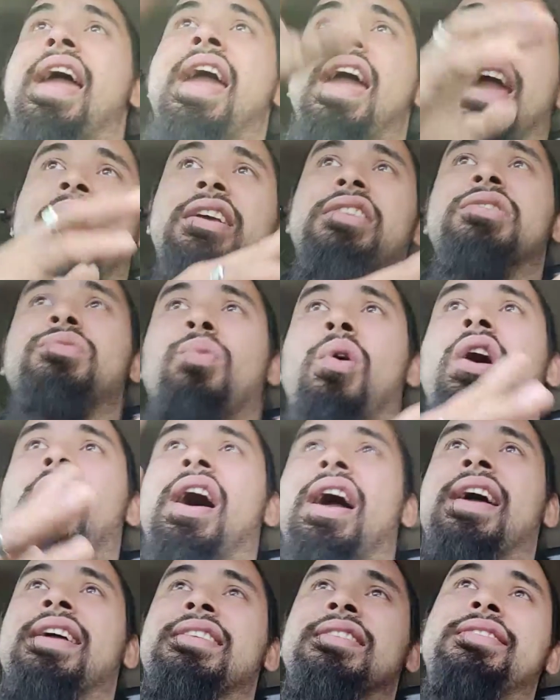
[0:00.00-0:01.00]
X,
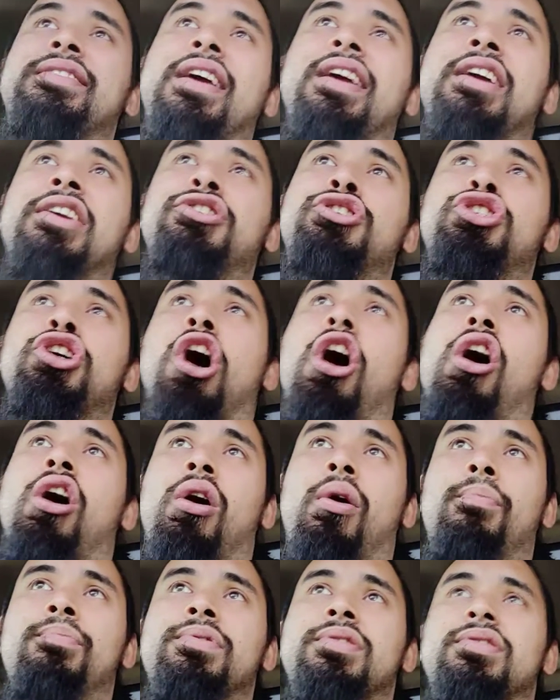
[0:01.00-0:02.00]
Y, and Z
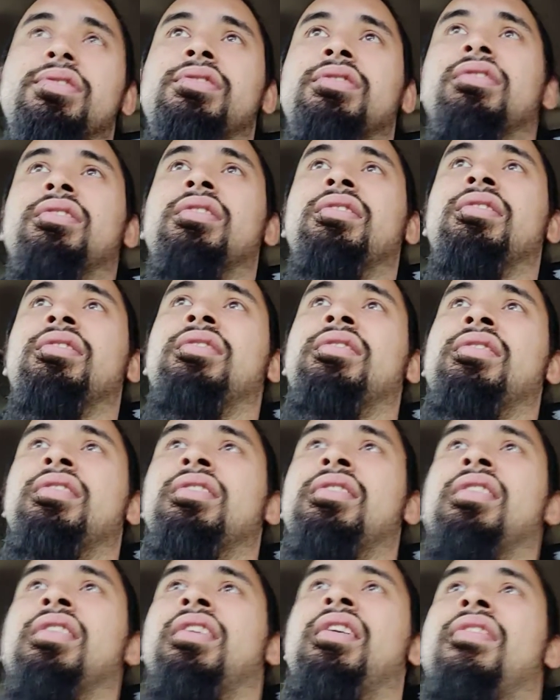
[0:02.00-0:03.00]
jobs
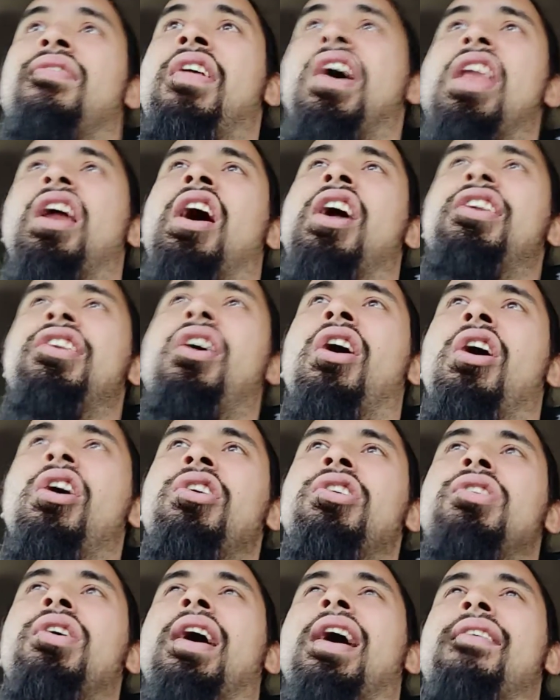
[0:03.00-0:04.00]
that I know
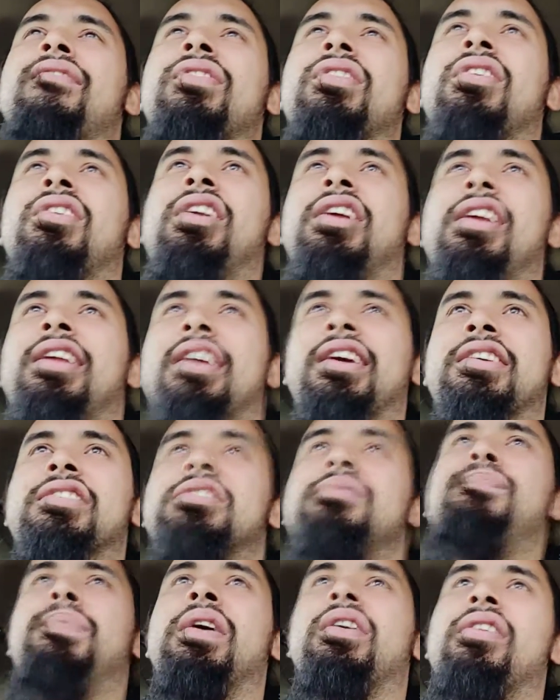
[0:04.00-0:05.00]
you haven't got any
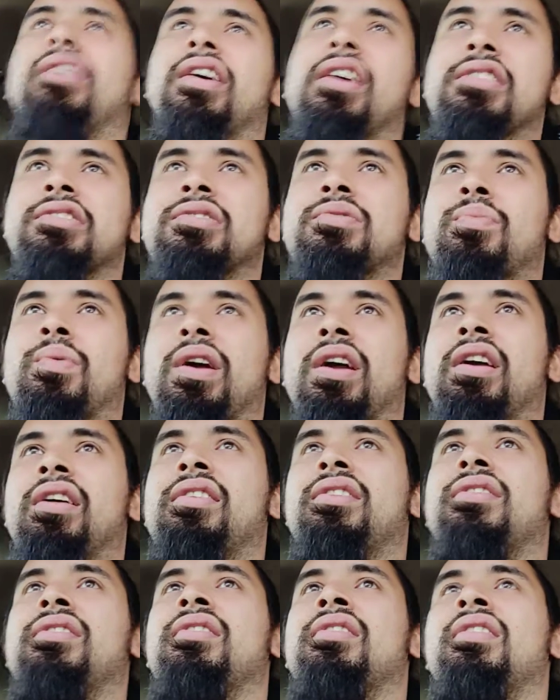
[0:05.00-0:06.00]
experience
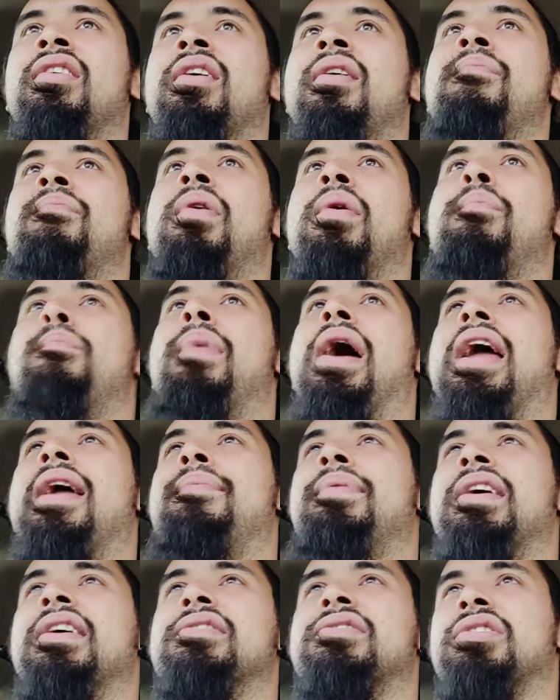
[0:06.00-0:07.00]
with, but
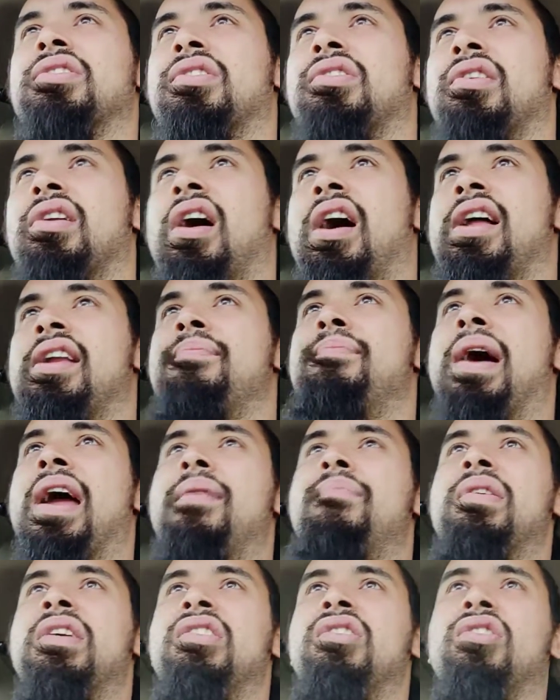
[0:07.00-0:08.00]
maybe it's a good
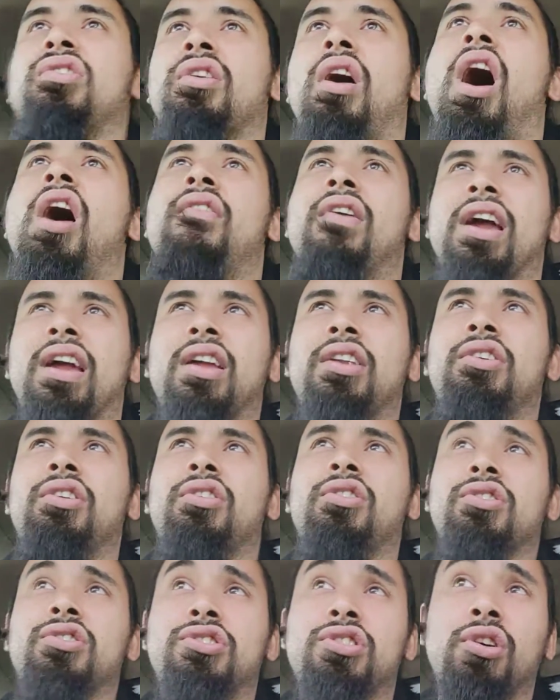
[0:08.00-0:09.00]
idea, I reckon you
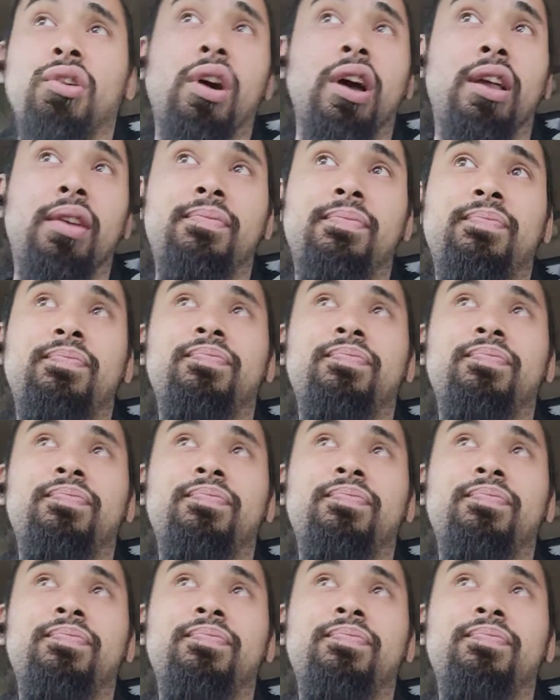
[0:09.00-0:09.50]
could do it.